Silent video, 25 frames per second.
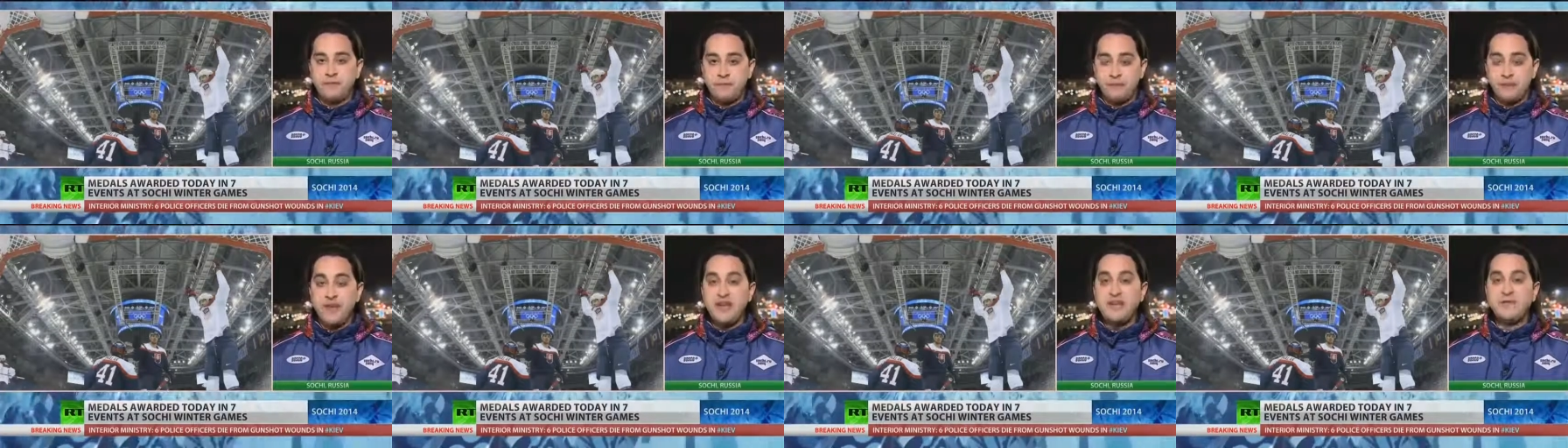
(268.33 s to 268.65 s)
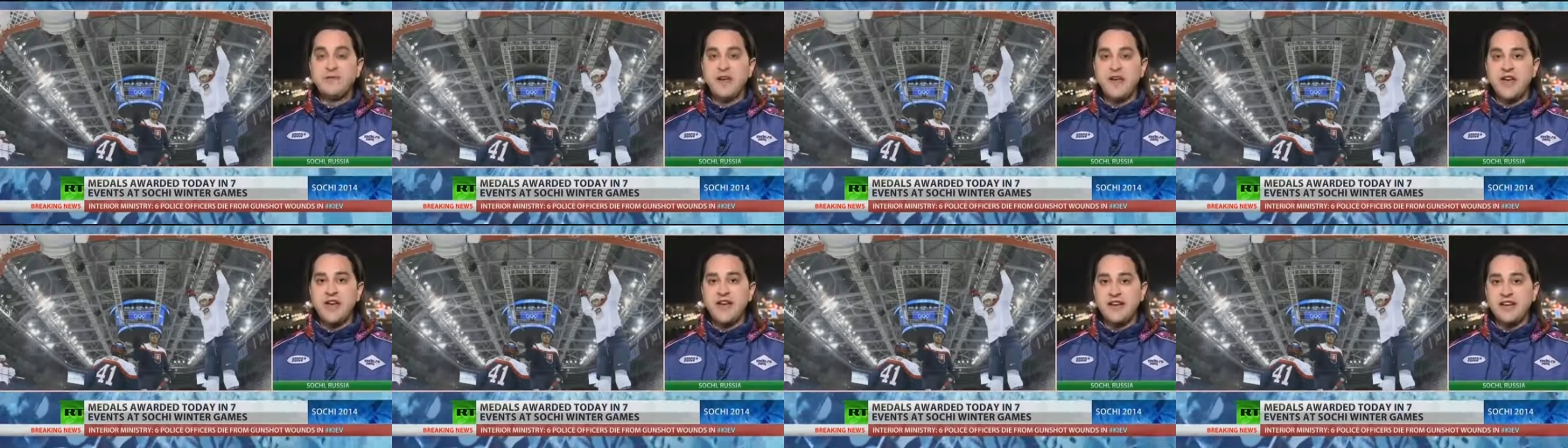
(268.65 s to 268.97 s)
beat
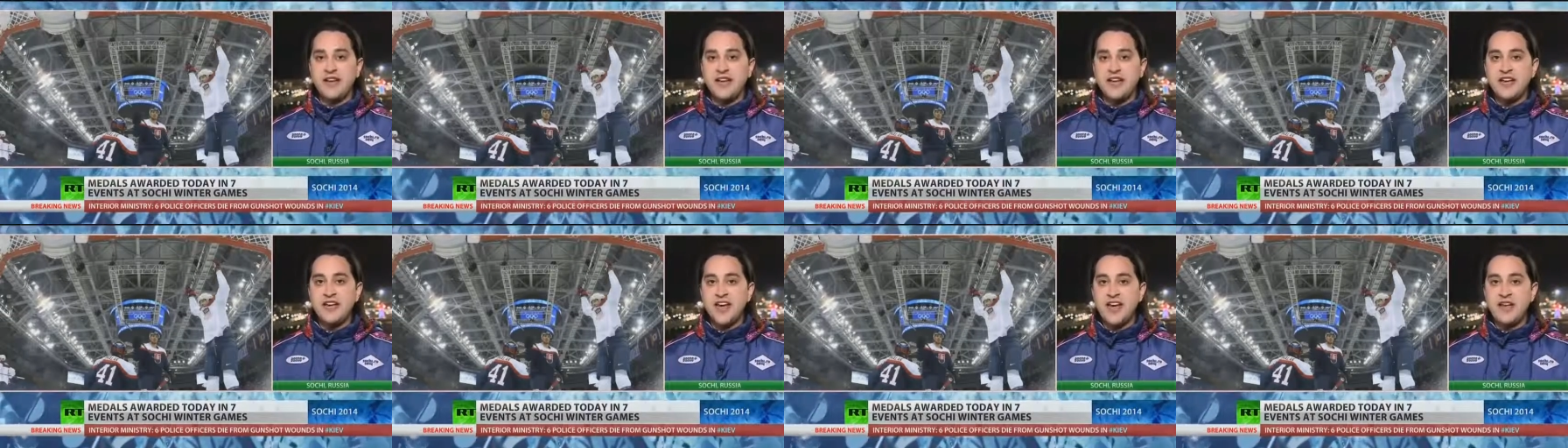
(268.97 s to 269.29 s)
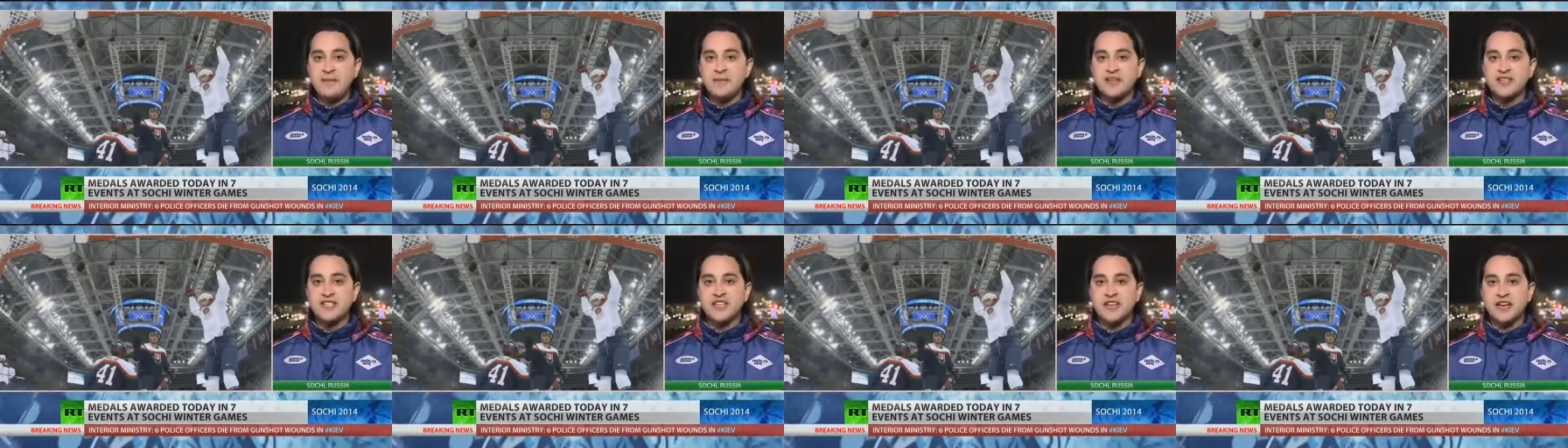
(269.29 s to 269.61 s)
their near
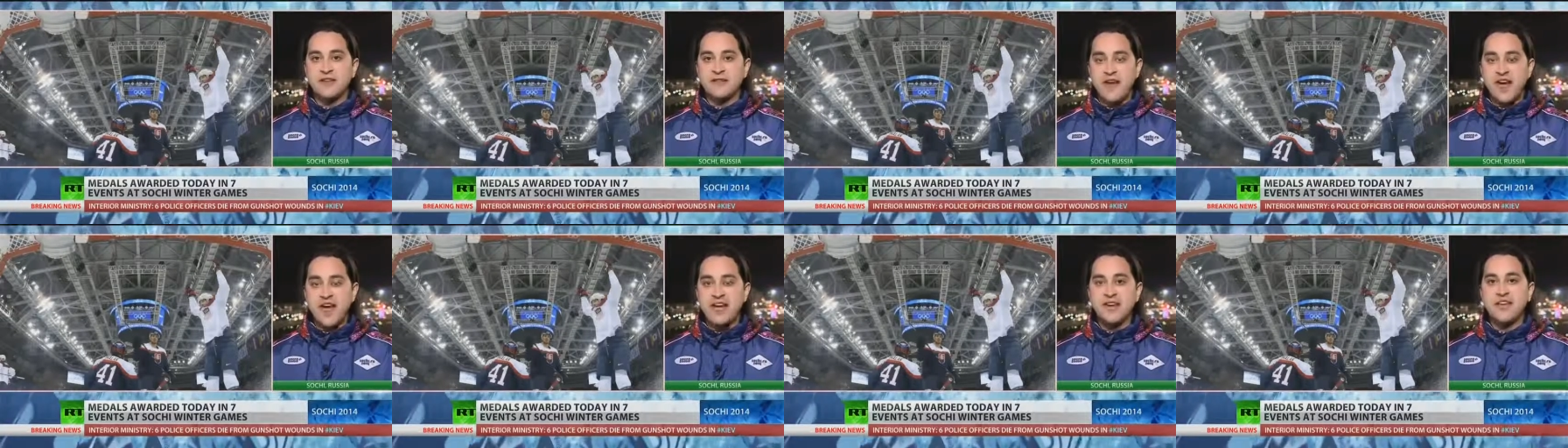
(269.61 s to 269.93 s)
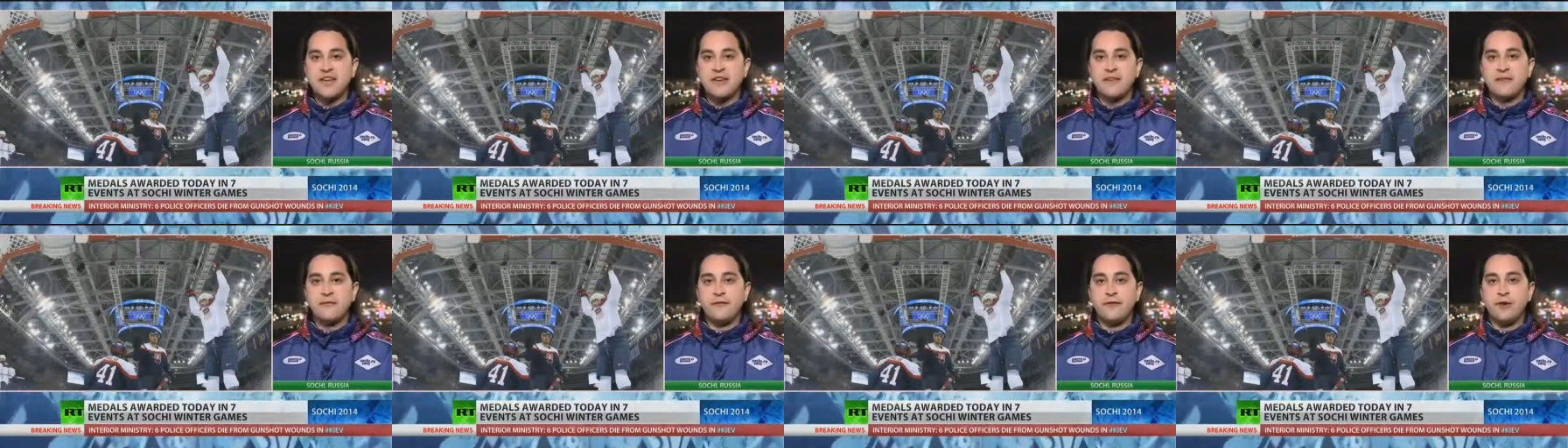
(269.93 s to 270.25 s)
neighbours
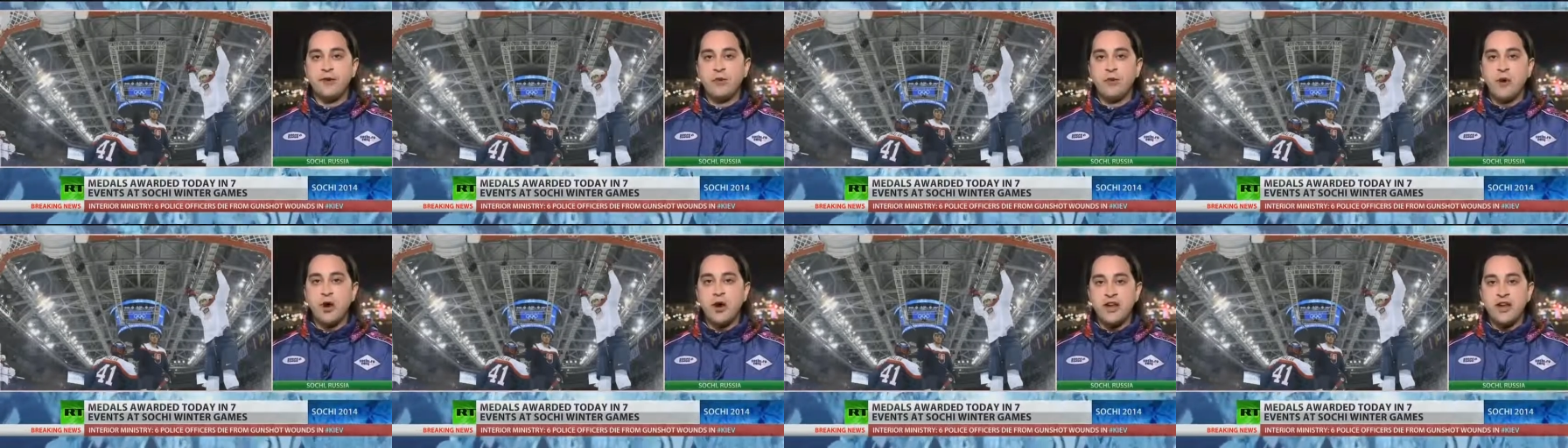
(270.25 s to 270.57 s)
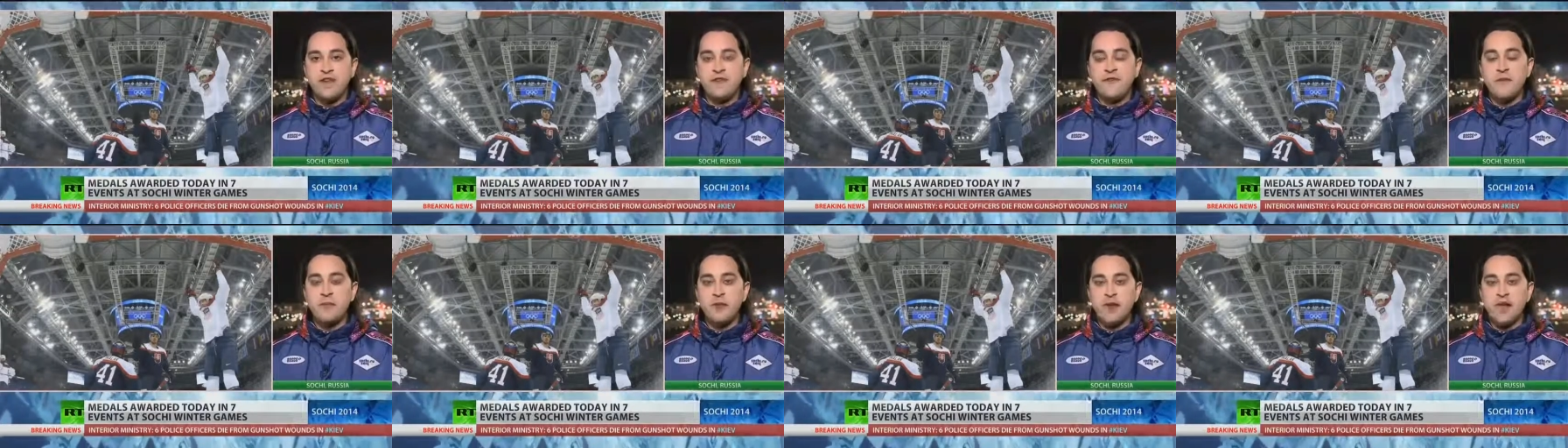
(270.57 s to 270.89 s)
Slovakia 4-1
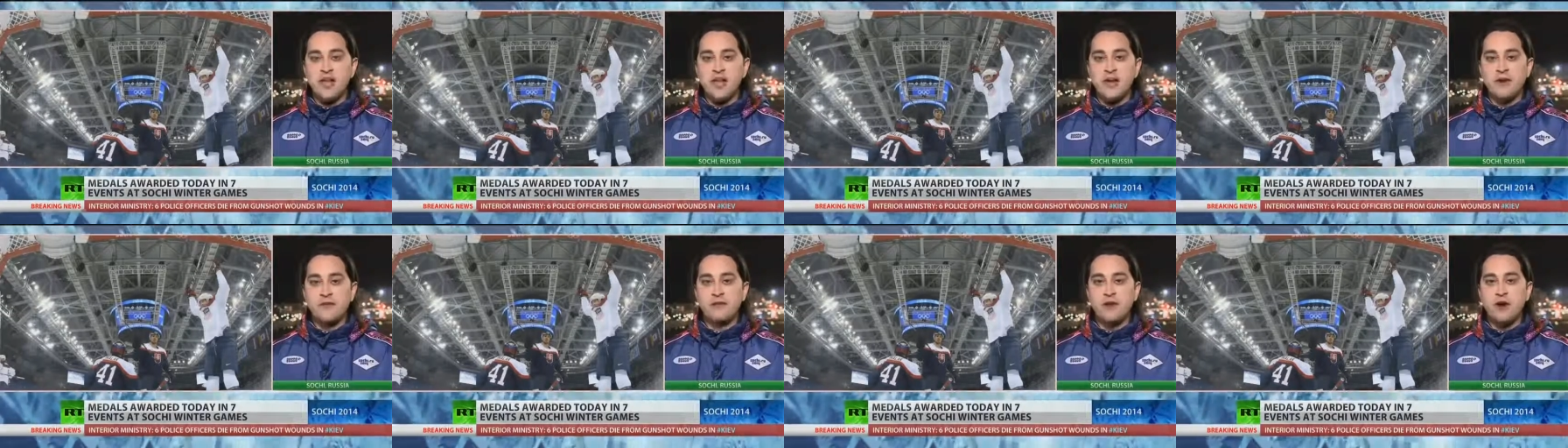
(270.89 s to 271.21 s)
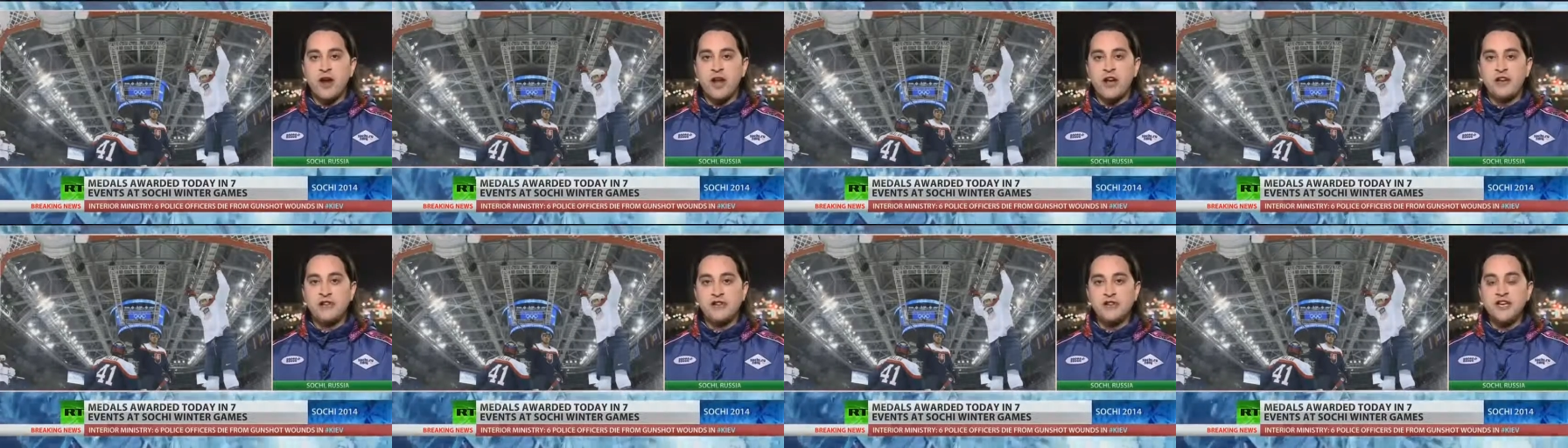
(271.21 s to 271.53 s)
in the playoff
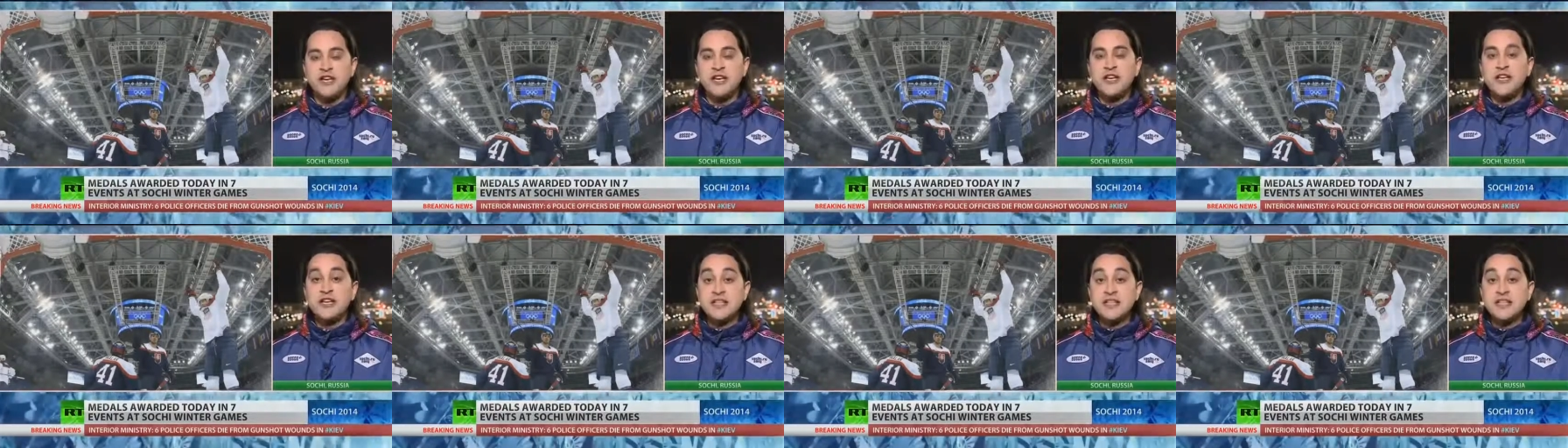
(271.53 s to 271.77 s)
round